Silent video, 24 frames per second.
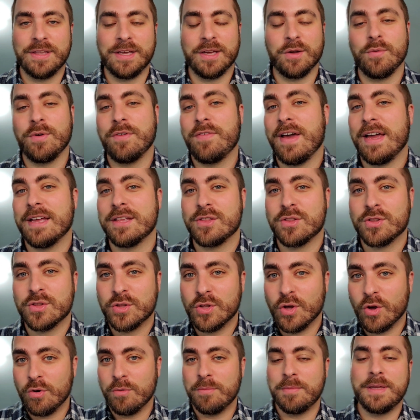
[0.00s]
We've had so
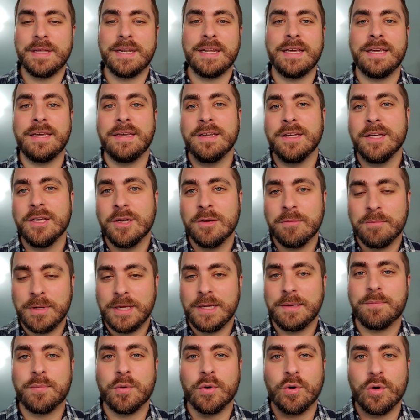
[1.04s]
many
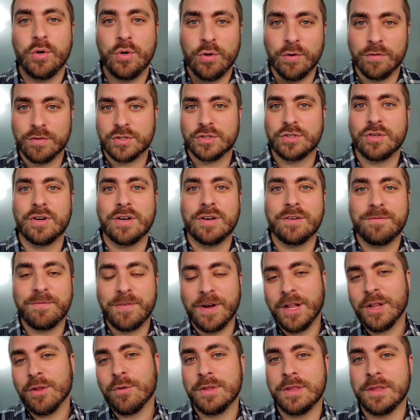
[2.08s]
people who have started
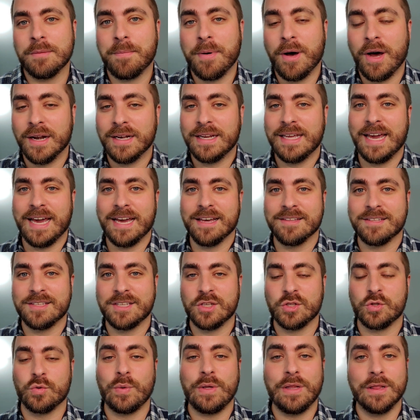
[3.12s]
following the podcast since
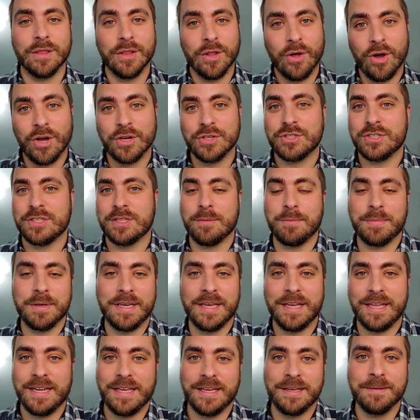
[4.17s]
we launched at the
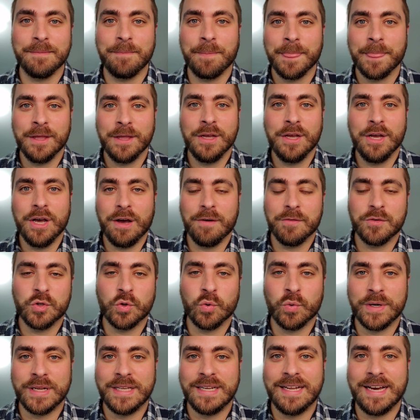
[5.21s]
beginning of
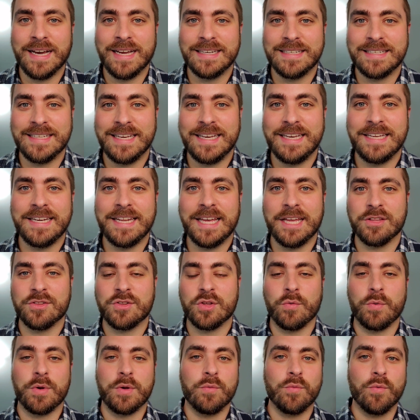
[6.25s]
2019. And so
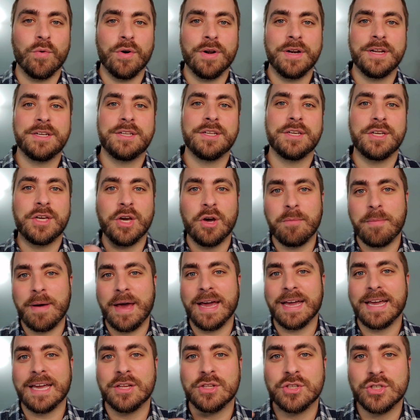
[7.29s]
we wanted to go back
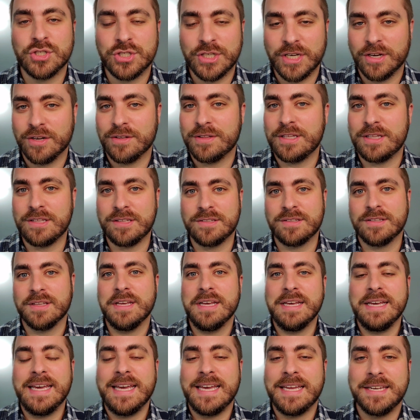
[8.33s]
and share these
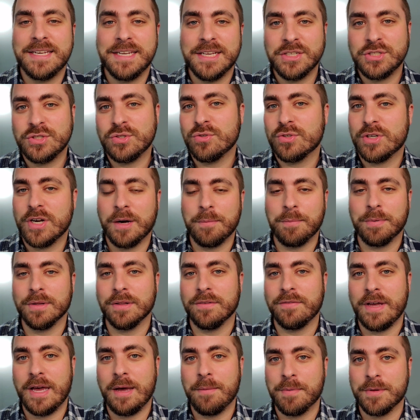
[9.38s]
initial couple of
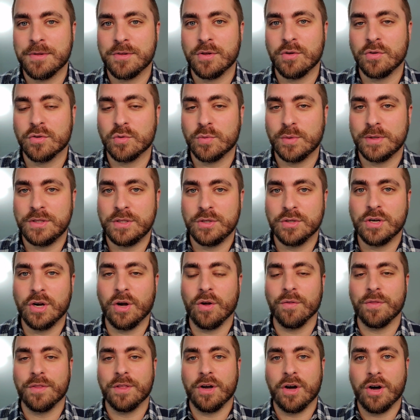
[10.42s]
episodes with you called
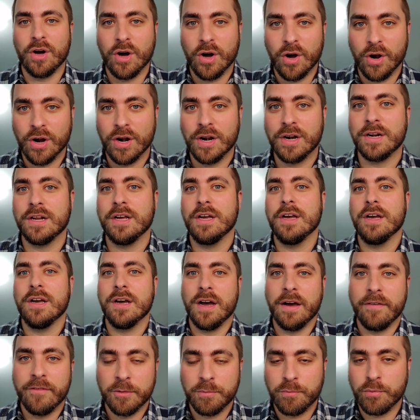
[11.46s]
The Heart of
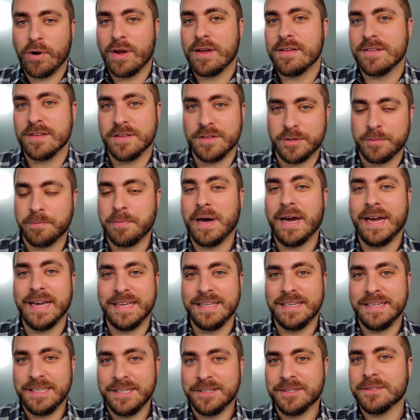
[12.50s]
a Presence
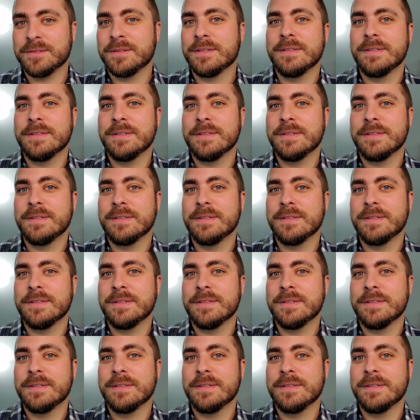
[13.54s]
Pioneer.